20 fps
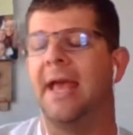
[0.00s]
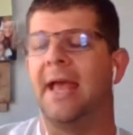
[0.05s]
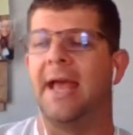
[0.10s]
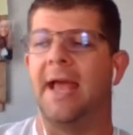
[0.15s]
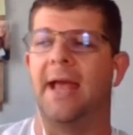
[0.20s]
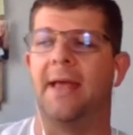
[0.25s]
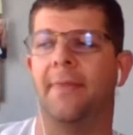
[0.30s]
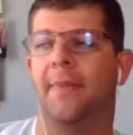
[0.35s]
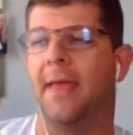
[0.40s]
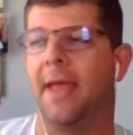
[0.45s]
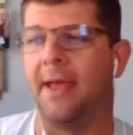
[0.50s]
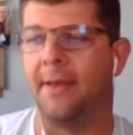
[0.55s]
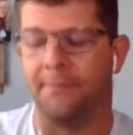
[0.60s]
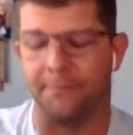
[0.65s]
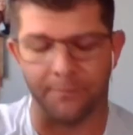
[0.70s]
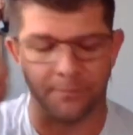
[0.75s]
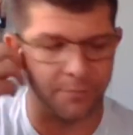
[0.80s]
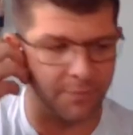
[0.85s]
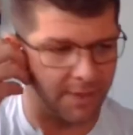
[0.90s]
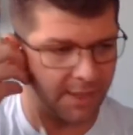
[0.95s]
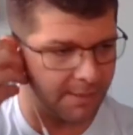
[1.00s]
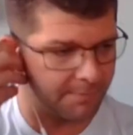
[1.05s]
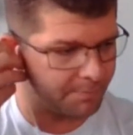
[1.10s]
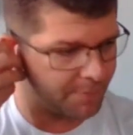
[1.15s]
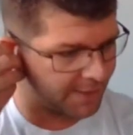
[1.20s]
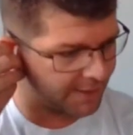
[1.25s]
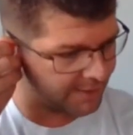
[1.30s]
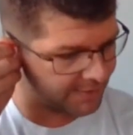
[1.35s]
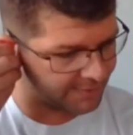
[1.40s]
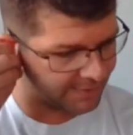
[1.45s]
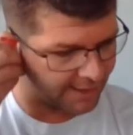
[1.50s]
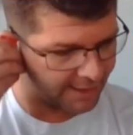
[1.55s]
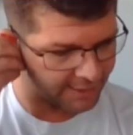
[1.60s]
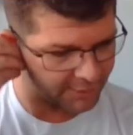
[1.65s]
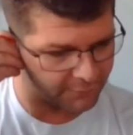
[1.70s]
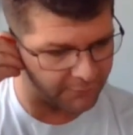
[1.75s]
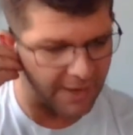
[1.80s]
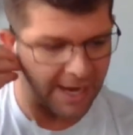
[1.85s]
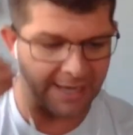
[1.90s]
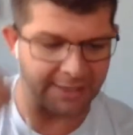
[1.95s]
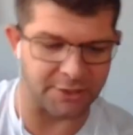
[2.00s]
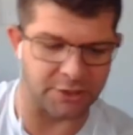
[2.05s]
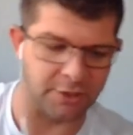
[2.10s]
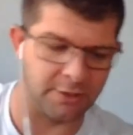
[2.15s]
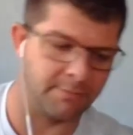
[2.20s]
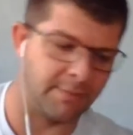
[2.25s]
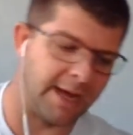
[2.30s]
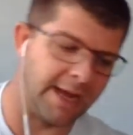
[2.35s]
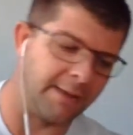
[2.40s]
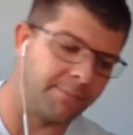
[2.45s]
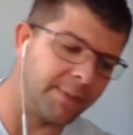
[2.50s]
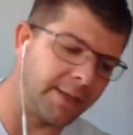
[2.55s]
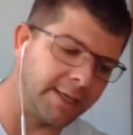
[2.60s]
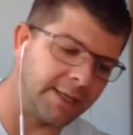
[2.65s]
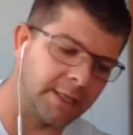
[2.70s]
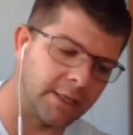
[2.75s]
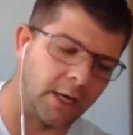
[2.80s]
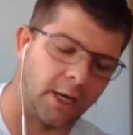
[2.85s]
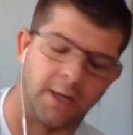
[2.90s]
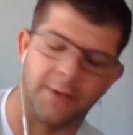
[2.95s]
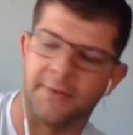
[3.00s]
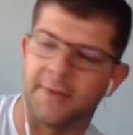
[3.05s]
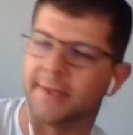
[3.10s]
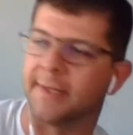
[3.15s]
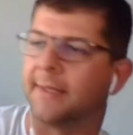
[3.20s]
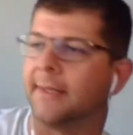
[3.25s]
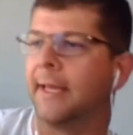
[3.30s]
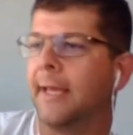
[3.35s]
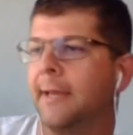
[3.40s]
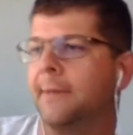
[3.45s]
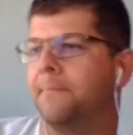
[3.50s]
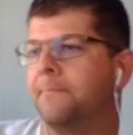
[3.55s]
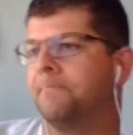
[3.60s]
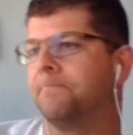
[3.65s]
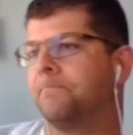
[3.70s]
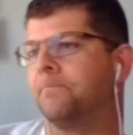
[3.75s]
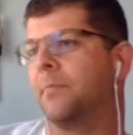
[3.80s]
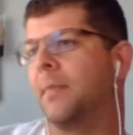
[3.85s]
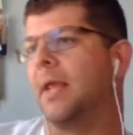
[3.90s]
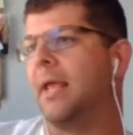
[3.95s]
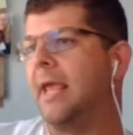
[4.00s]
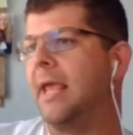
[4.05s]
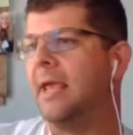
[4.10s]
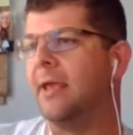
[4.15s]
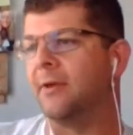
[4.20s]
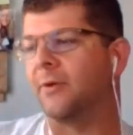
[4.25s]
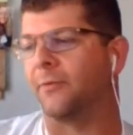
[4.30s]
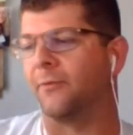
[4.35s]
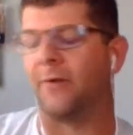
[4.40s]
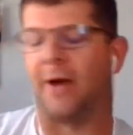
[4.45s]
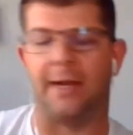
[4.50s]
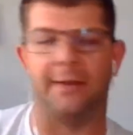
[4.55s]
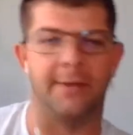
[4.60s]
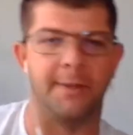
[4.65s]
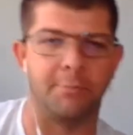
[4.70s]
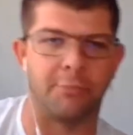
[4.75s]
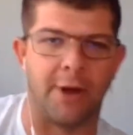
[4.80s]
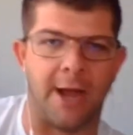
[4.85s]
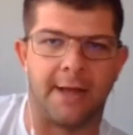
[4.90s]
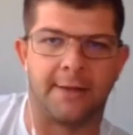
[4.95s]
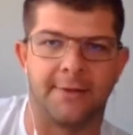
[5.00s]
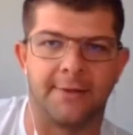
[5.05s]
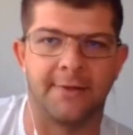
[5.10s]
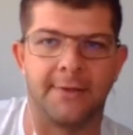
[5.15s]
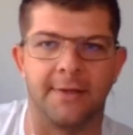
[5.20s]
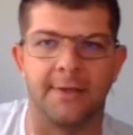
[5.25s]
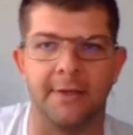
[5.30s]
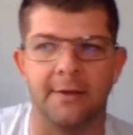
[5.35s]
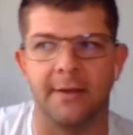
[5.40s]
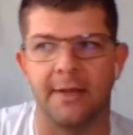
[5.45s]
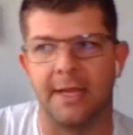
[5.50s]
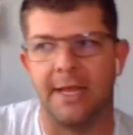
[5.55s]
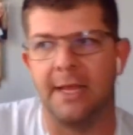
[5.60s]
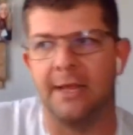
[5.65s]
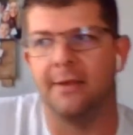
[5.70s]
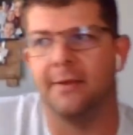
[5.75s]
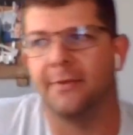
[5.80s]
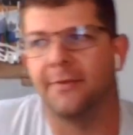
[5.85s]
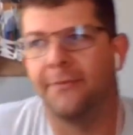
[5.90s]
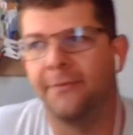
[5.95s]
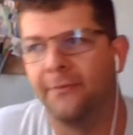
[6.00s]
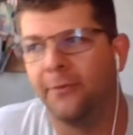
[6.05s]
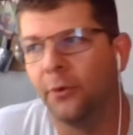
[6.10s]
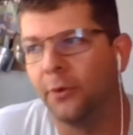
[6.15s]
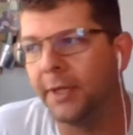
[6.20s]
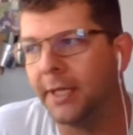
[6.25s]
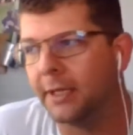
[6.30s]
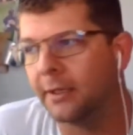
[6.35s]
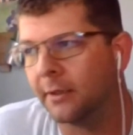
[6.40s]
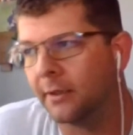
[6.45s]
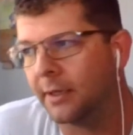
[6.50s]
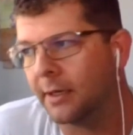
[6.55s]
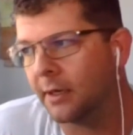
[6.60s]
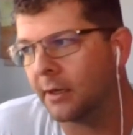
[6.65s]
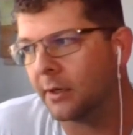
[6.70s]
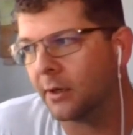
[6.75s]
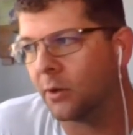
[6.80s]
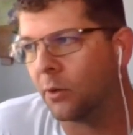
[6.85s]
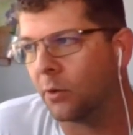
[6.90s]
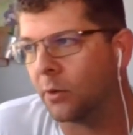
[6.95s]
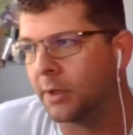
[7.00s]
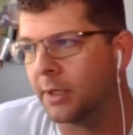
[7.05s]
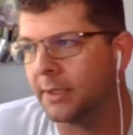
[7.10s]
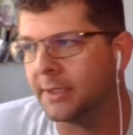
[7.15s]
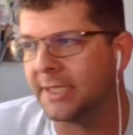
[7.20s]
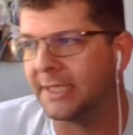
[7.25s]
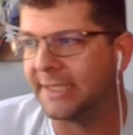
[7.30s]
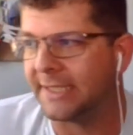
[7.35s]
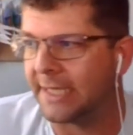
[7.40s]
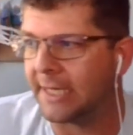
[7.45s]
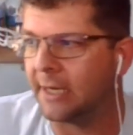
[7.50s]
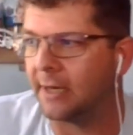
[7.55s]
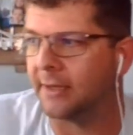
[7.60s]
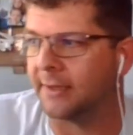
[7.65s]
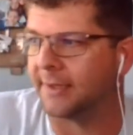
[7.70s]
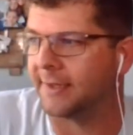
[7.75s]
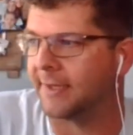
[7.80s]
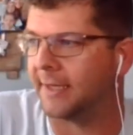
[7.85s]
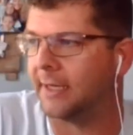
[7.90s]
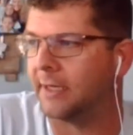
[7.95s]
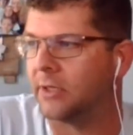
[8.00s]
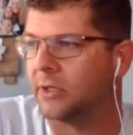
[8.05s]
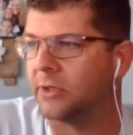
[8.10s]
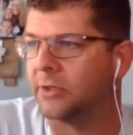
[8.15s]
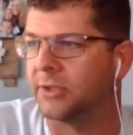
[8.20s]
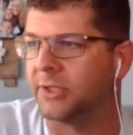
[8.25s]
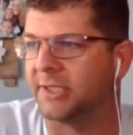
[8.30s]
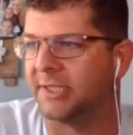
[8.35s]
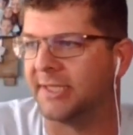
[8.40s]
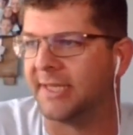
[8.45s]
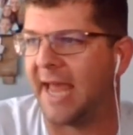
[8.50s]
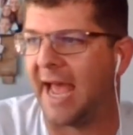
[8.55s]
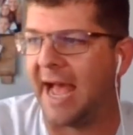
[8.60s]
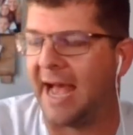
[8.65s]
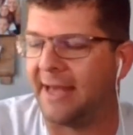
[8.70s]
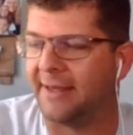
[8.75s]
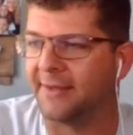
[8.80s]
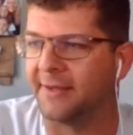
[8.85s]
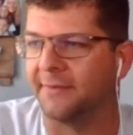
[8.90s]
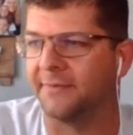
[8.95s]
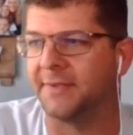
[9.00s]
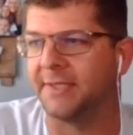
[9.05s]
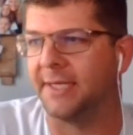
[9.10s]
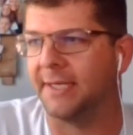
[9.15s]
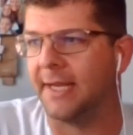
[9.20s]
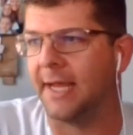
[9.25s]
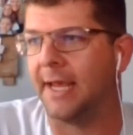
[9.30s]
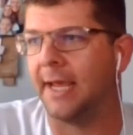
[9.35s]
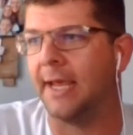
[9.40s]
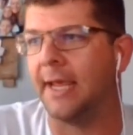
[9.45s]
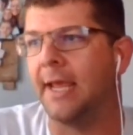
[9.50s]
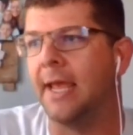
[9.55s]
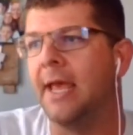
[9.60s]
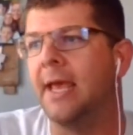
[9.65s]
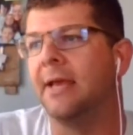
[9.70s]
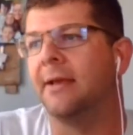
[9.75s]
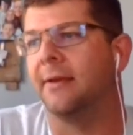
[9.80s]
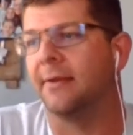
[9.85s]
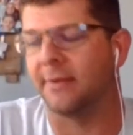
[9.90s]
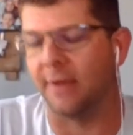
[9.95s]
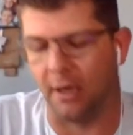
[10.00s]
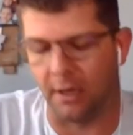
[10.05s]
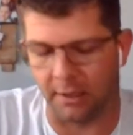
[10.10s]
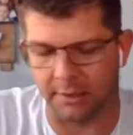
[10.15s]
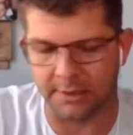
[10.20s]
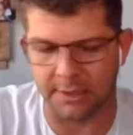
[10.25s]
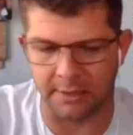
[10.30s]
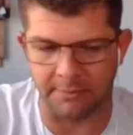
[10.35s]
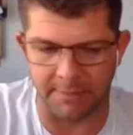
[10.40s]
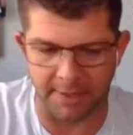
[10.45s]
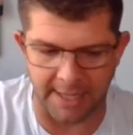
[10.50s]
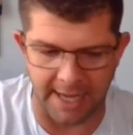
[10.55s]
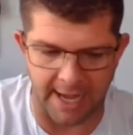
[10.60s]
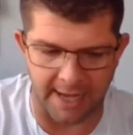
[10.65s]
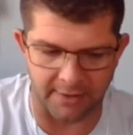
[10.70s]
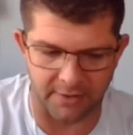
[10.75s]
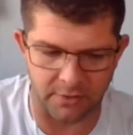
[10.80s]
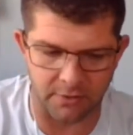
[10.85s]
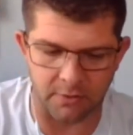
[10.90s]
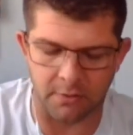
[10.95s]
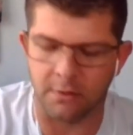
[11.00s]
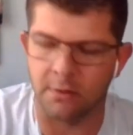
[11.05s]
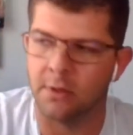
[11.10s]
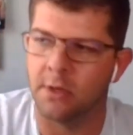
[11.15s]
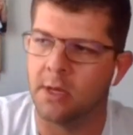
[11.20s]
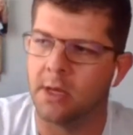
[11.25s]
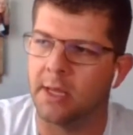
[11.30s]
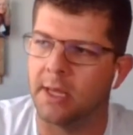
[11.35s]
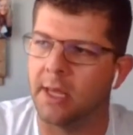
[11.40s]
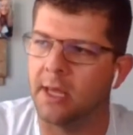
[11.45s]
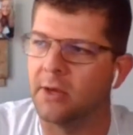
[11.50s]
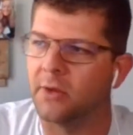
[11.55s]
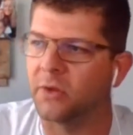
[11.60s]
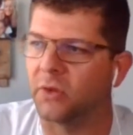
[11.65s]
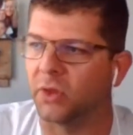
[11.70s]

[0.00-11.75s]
And then the biggest X factor, in my opinion, on the slate, he is finally practicing. He is fully cleared, according to Deion Sanders, as of today, is Alton McCaskill. He is